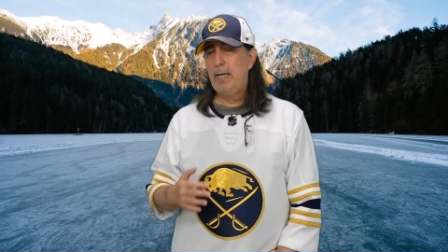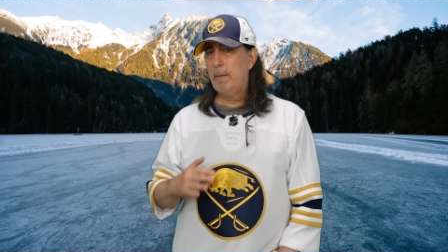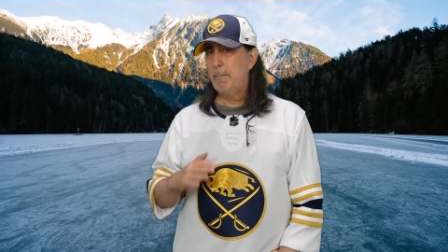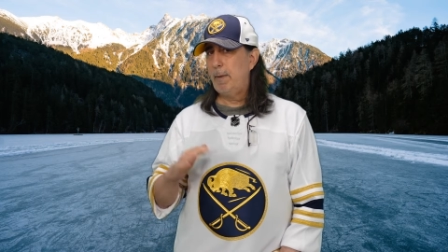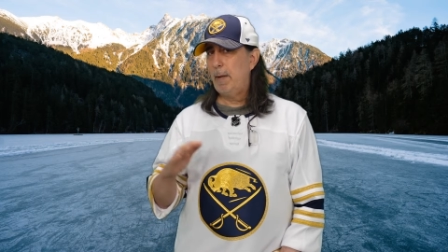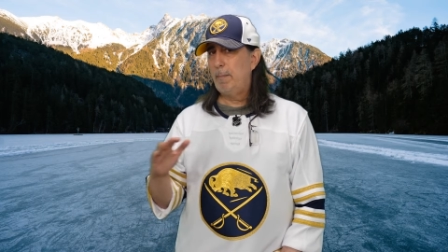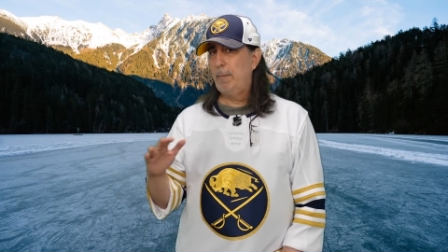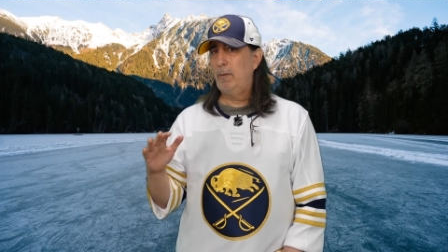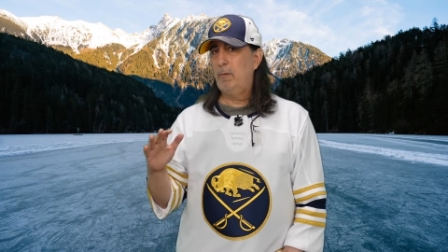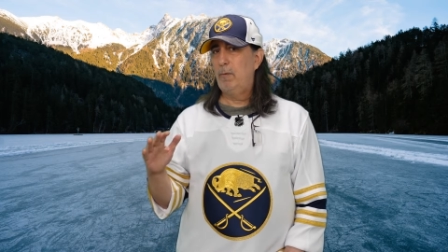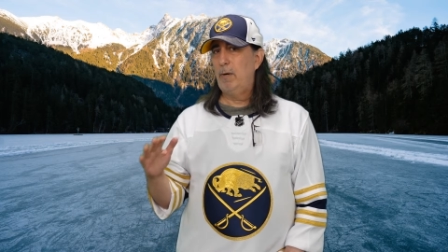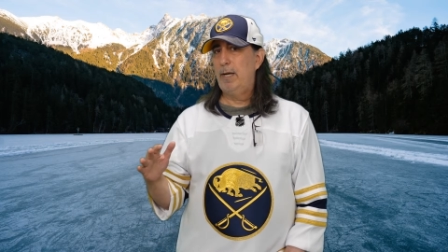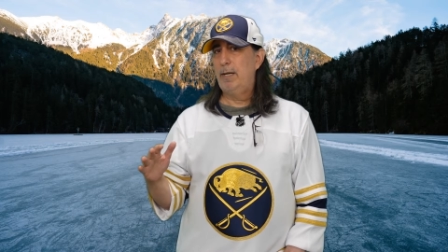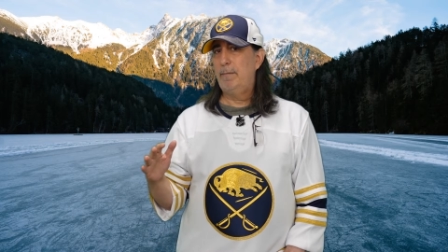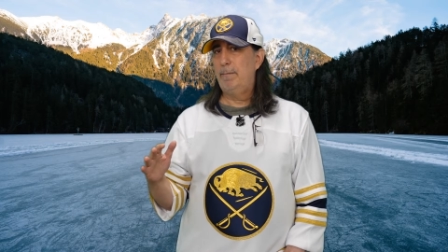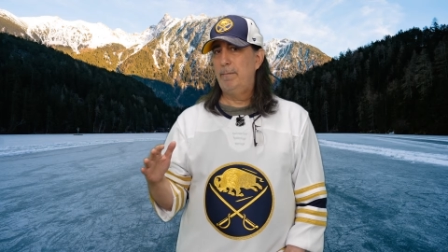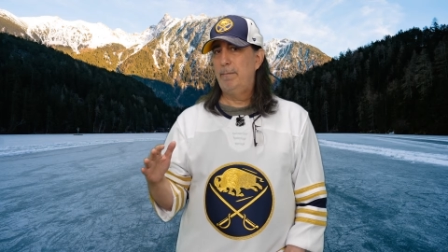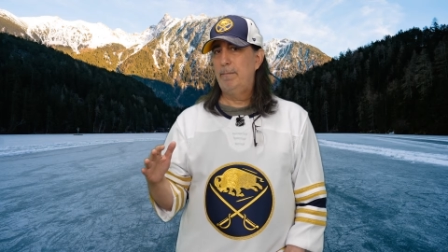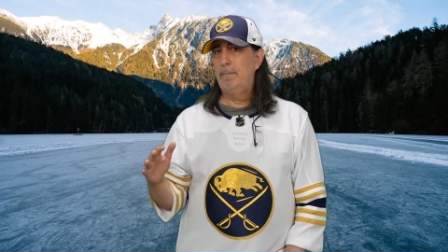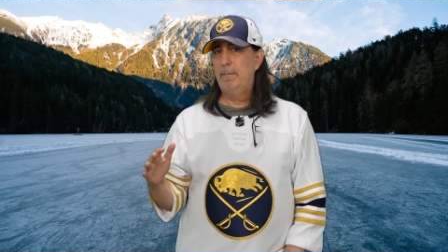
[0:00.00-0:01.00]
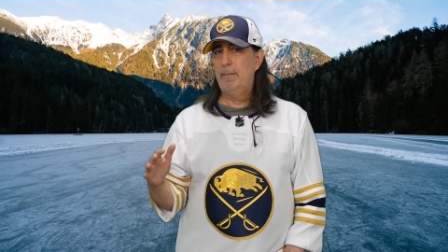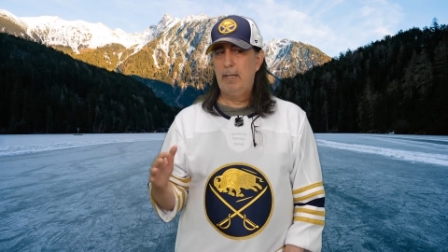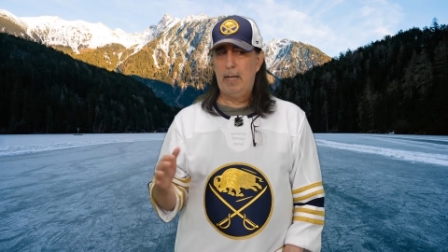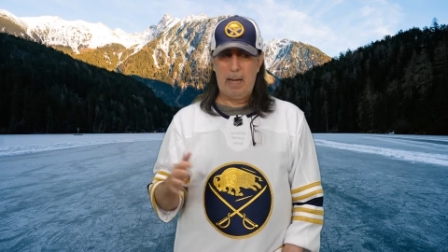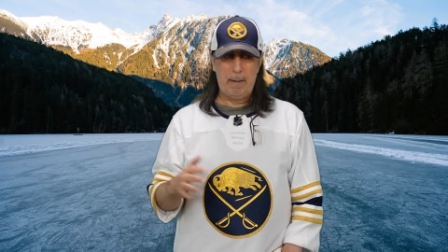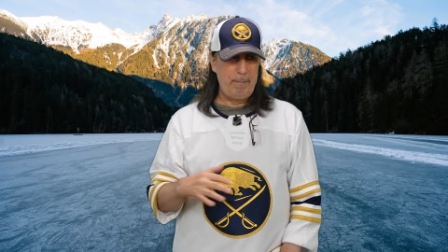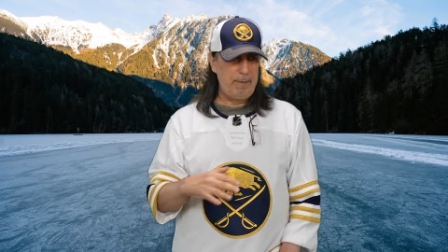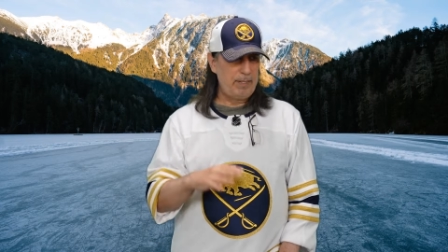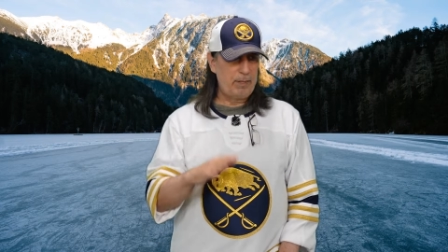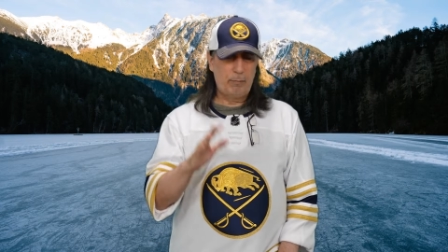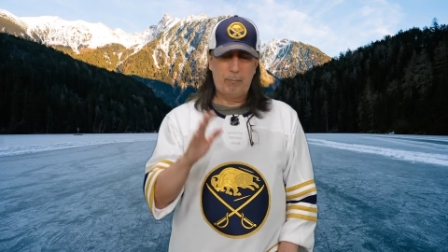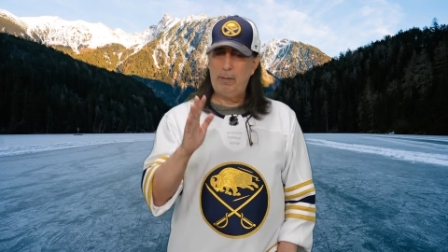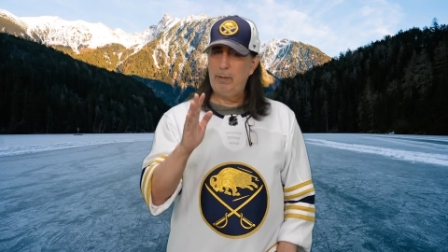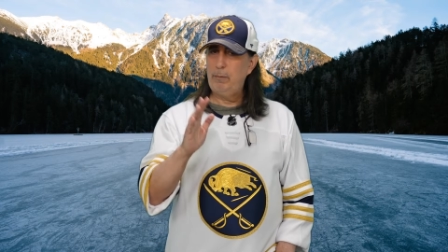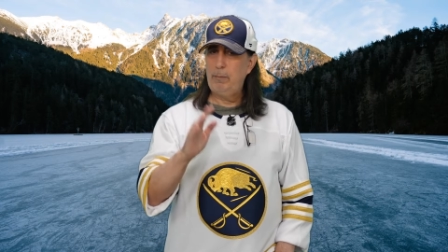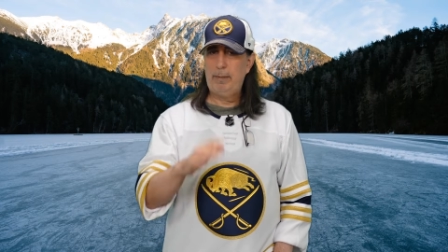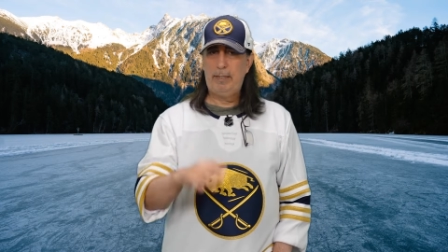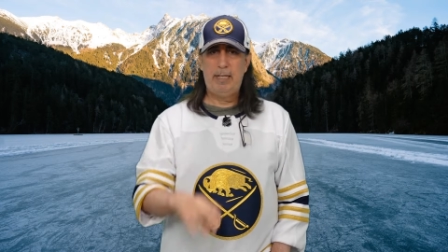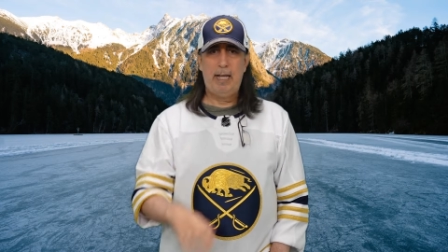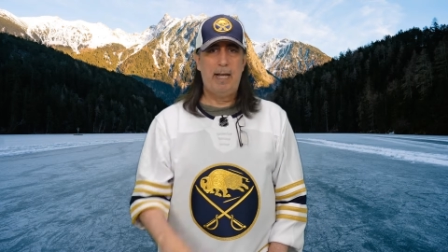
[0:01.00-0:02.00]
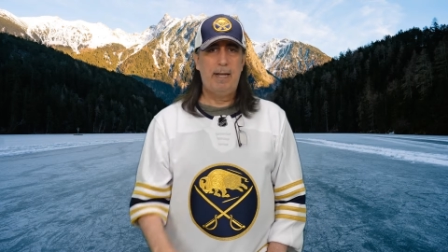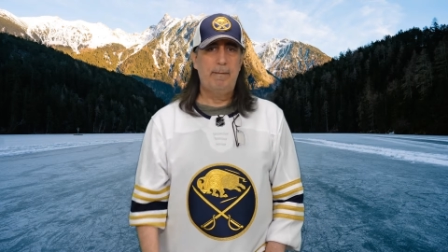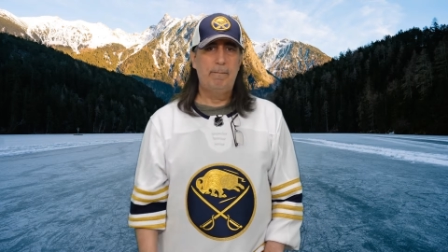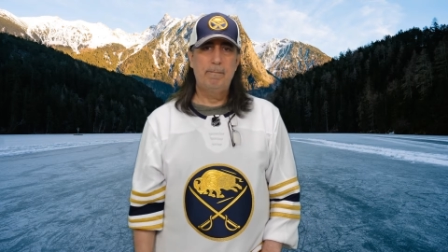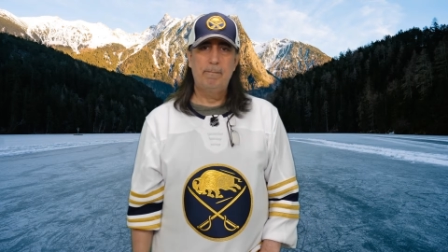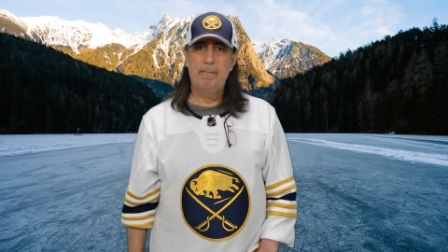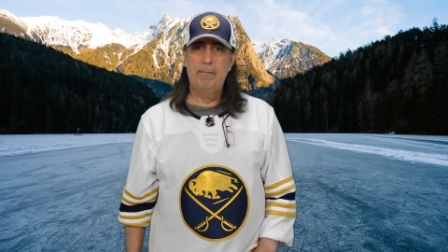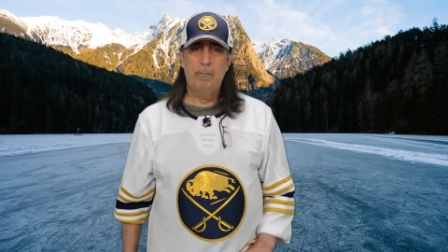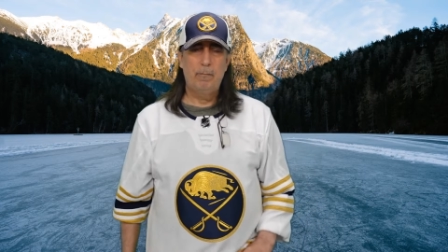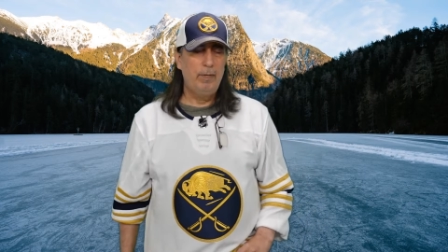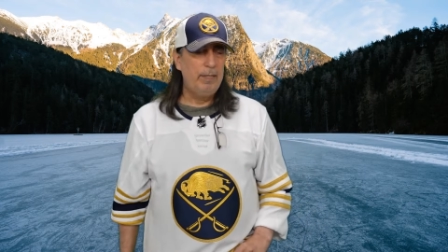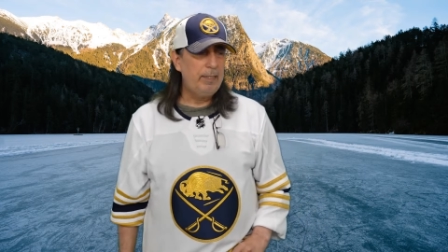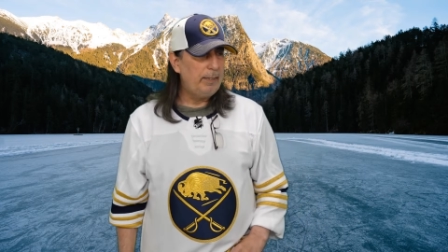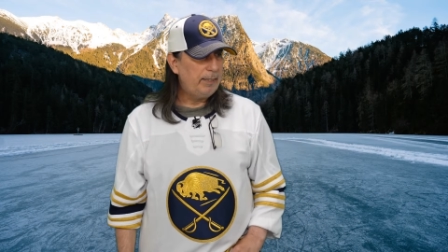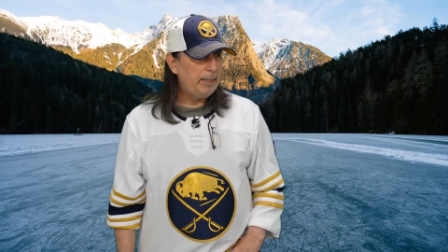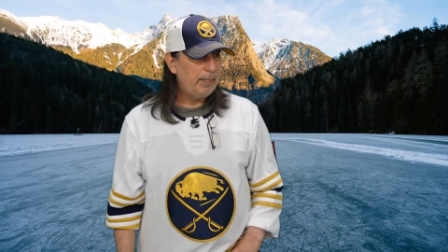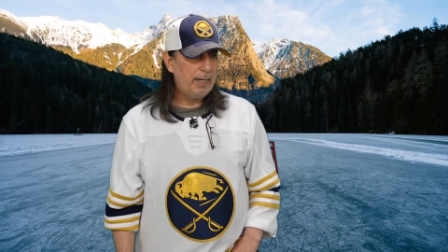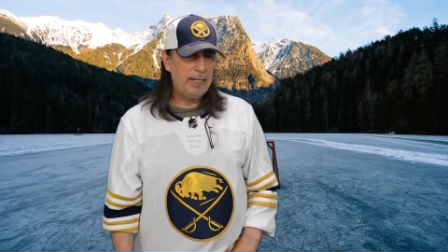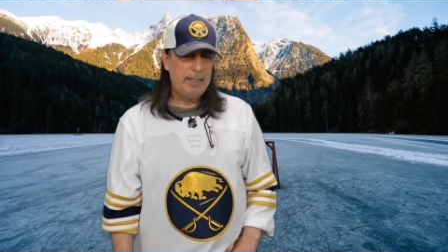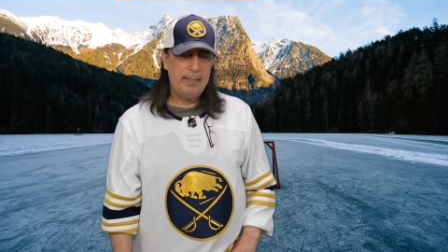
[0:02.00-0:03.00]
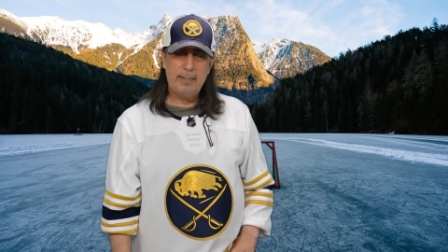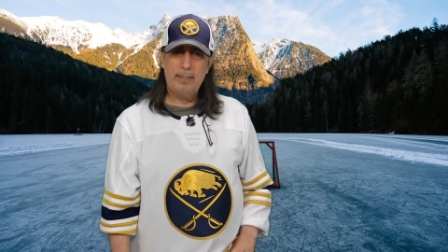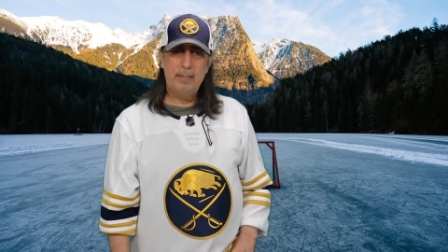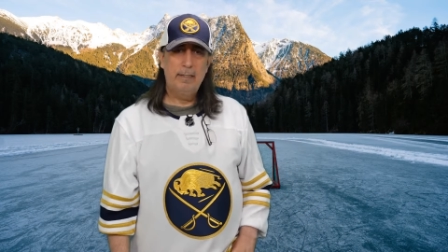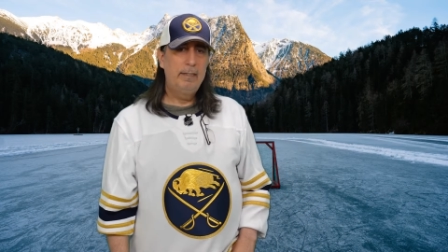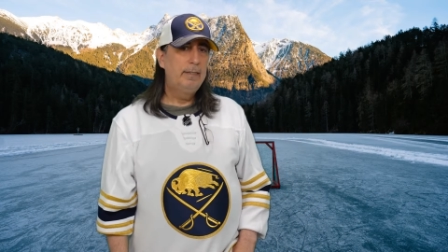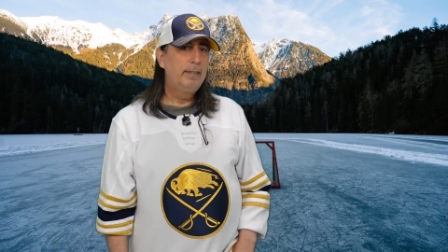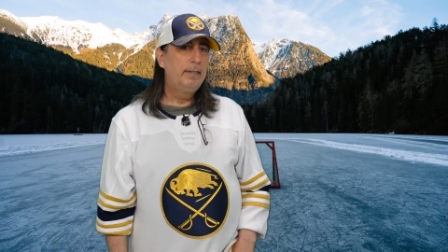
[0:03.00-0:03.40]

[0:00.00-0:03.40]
a bubble run. I'd be thrilled with that. Really, guys?